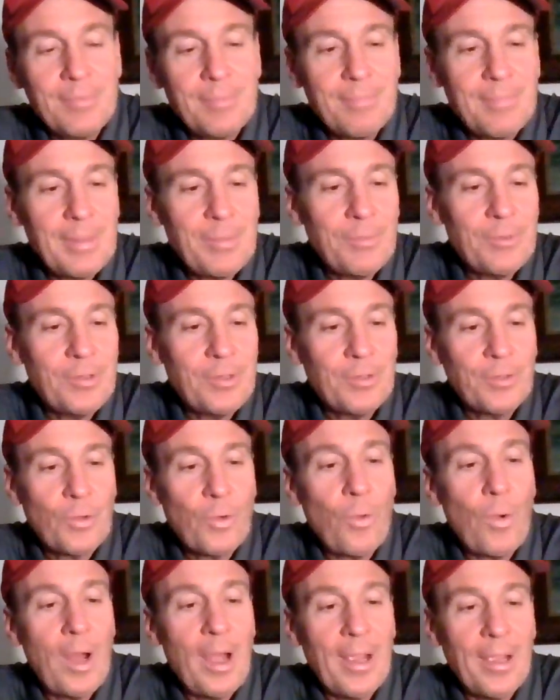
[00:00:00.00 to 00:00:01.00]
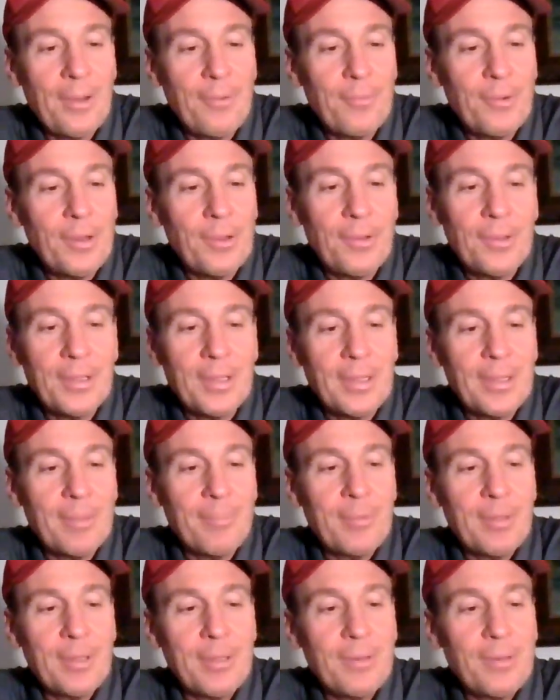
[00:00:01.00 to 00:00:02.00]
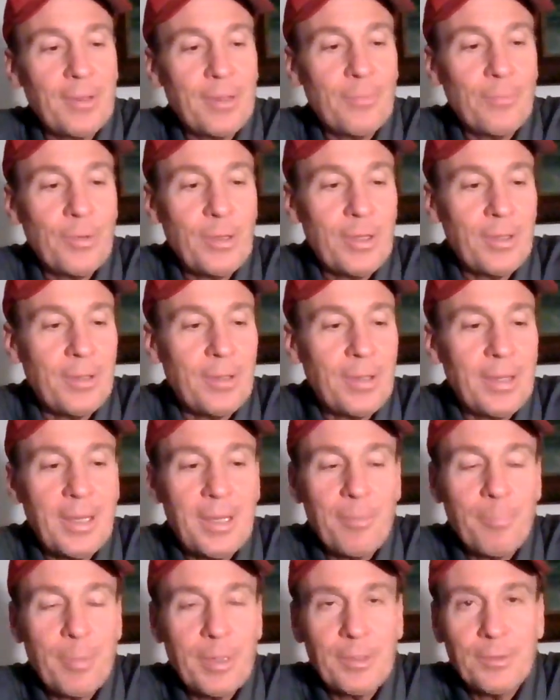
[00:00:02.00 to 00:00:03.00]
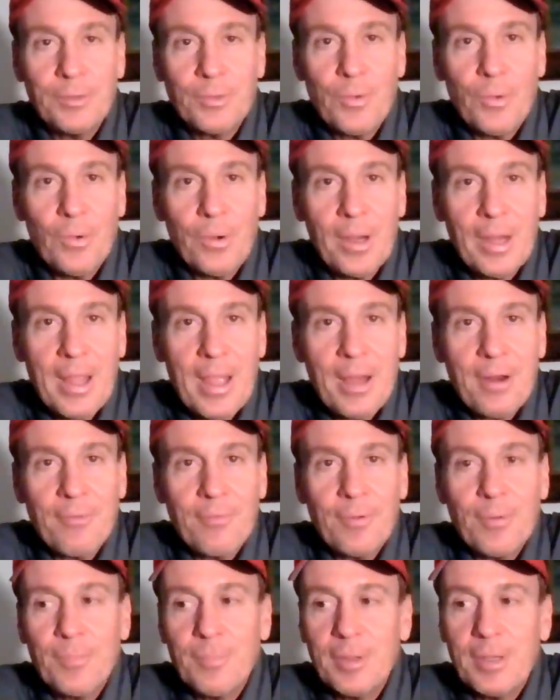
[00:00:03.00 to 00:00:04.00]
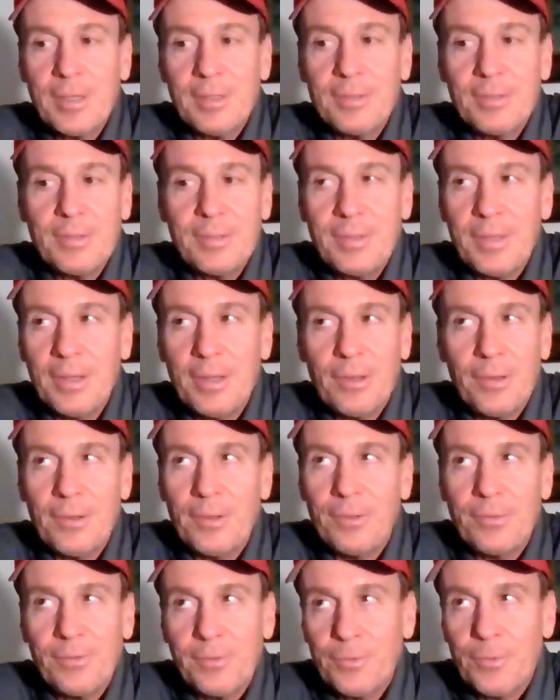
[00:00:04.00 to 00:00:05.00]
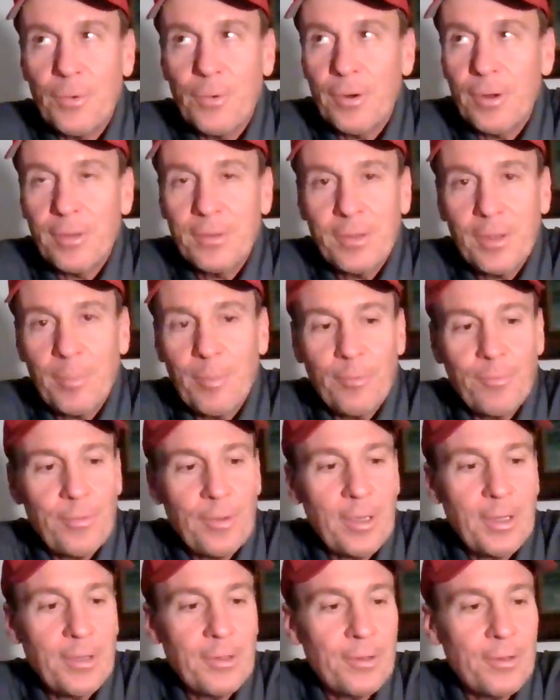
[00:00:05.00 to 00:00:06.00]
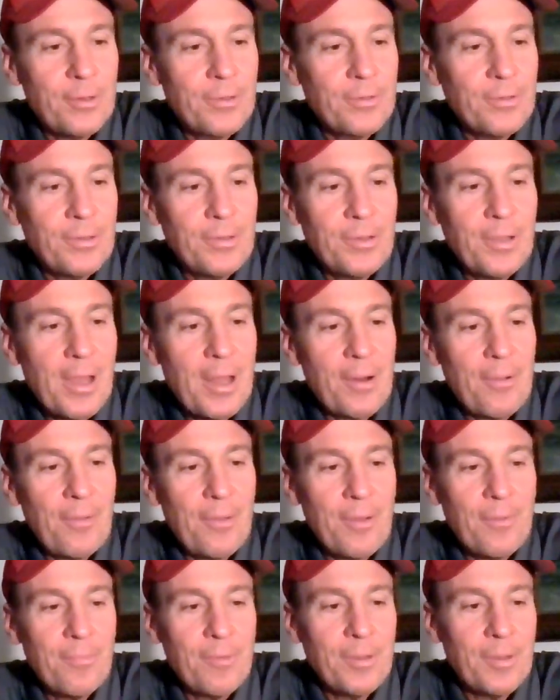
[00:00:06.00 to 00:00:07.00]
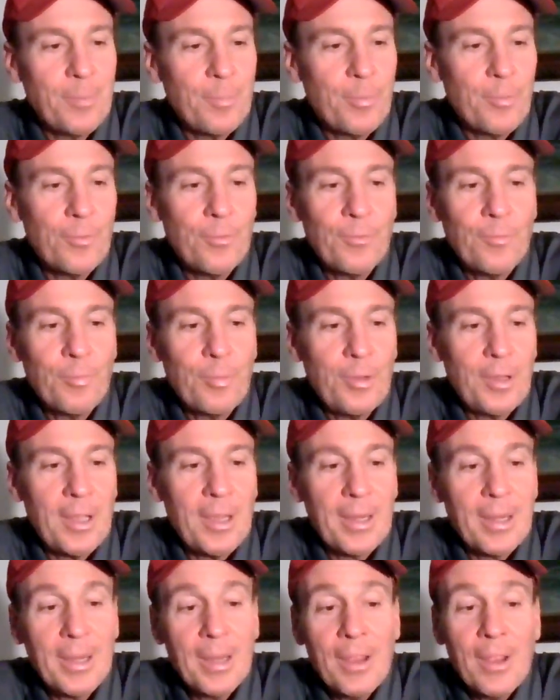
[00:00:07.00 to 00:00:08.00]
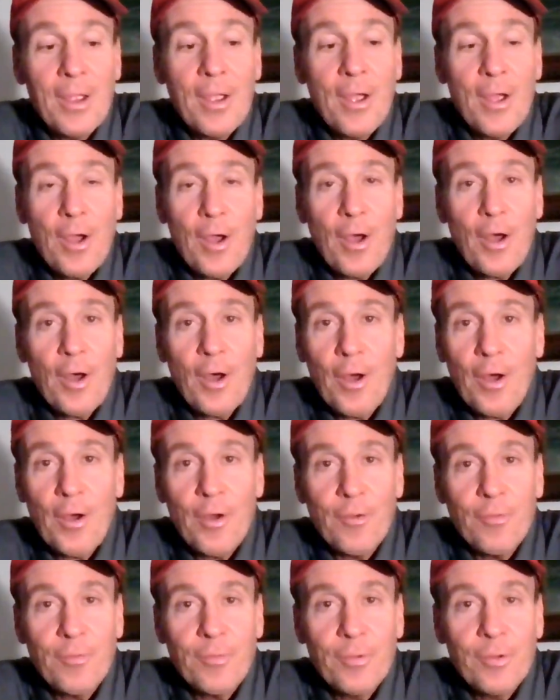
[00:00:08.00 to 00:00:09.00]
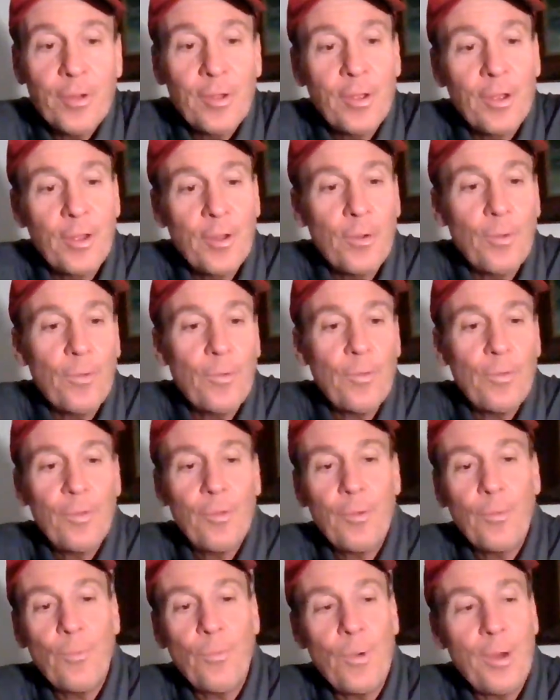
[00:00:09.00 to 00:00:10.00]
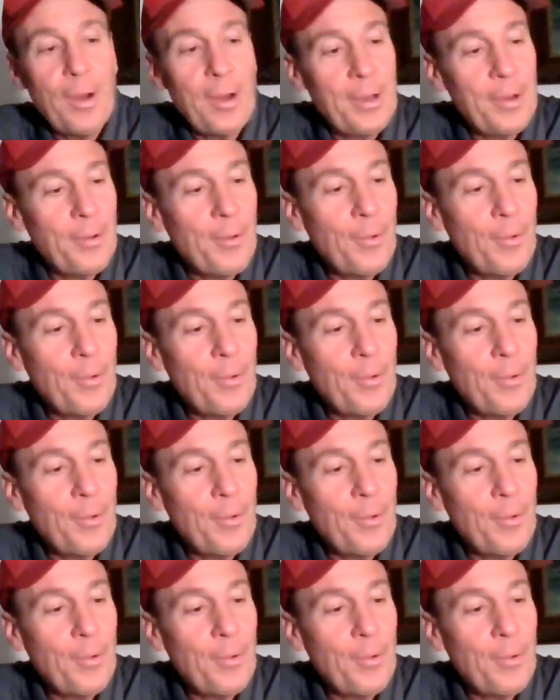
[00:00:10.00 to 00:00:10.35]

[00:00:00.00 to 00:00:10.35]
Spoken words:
he was just quiet, really. I mean, we didn't need big scoring out of him. He's still scoring in double figures, and you got to love the improved play of the one and